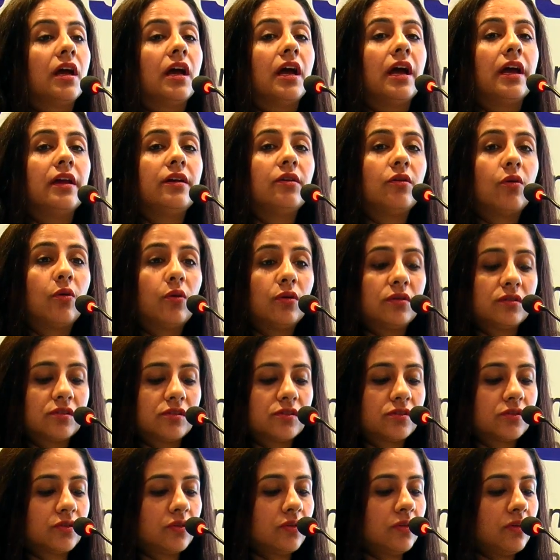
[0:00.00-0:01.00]
And
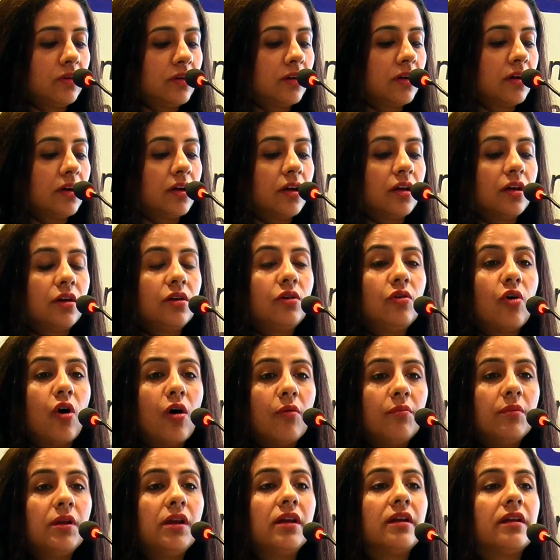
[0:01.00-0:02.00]
also,
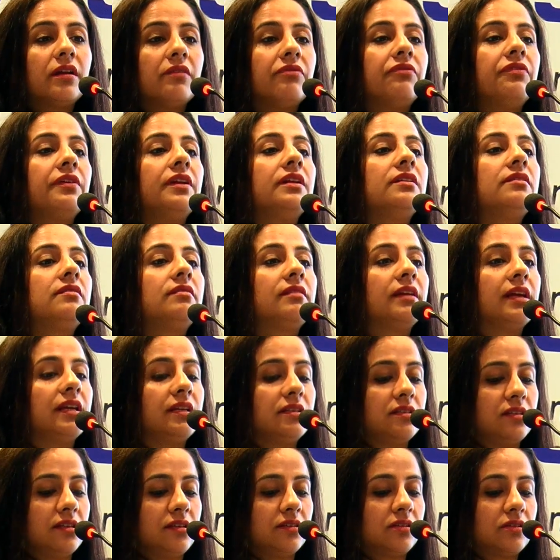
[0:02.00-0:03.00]
normal reference
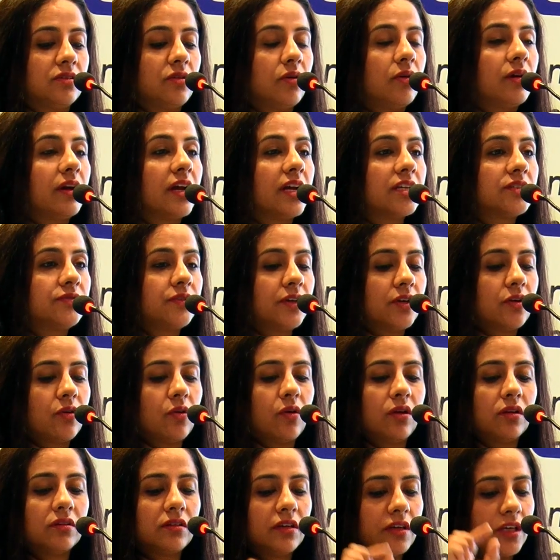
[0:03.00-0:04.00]
ranges, or as we
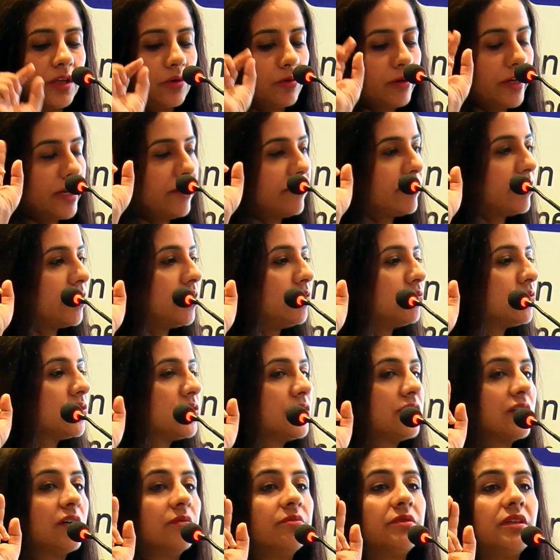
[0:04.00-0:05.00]
call the newly
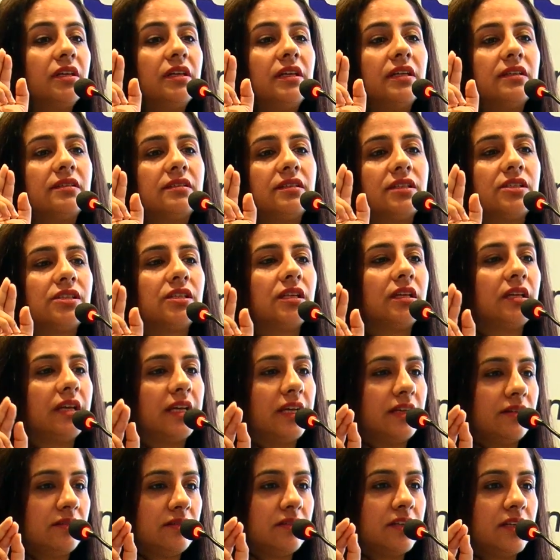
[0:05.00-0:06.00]
introduced term, the decision
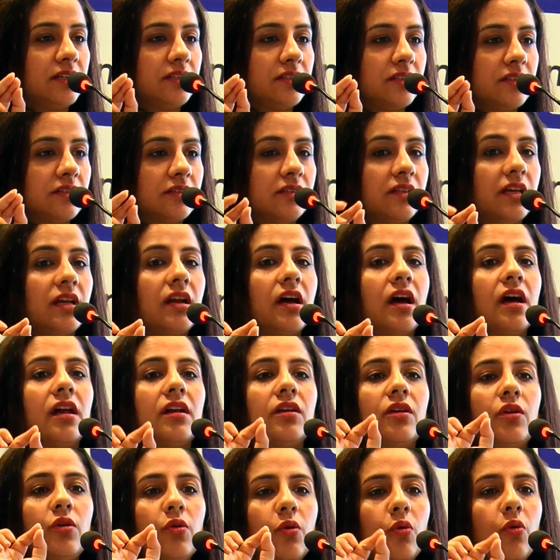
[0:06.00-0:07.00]
ranges. There
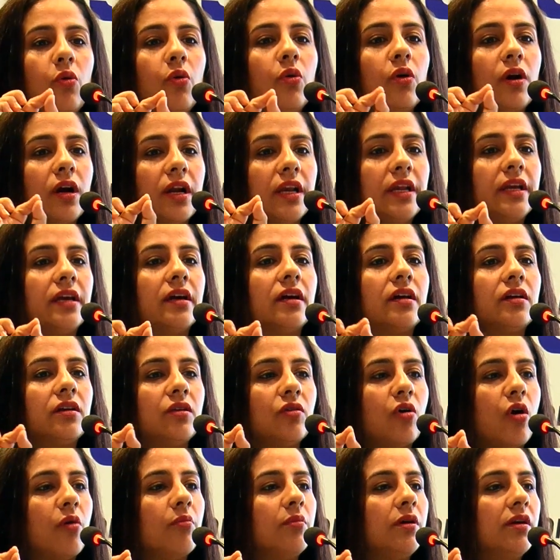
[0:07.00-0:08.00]
are no clear
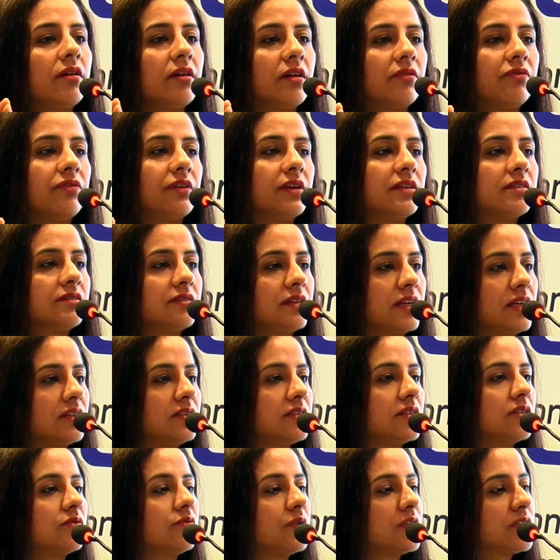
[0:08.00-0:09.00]
normal reference
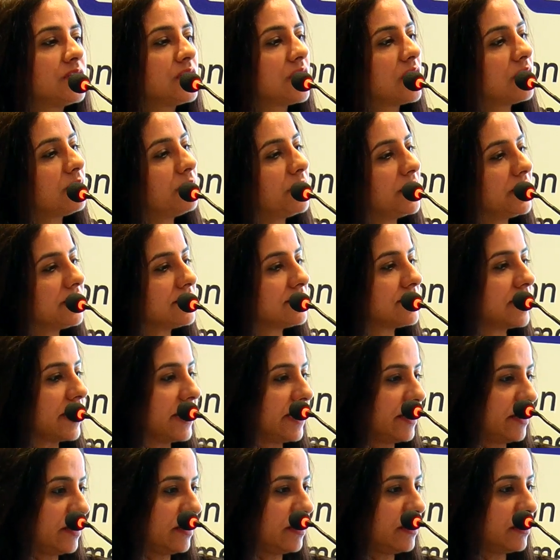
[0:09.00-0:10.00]
ranges which are being
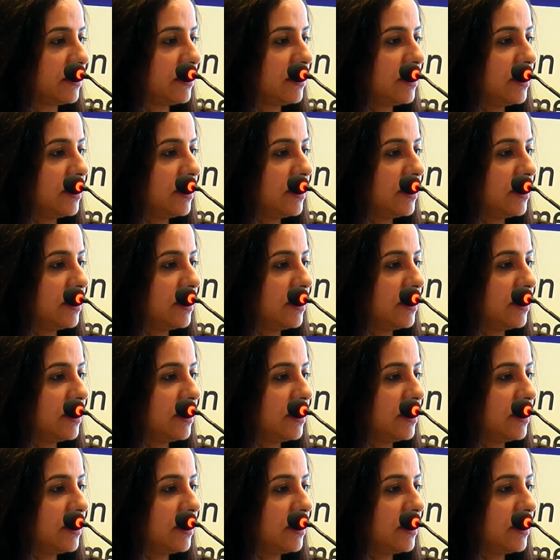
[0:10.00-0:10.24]
cited.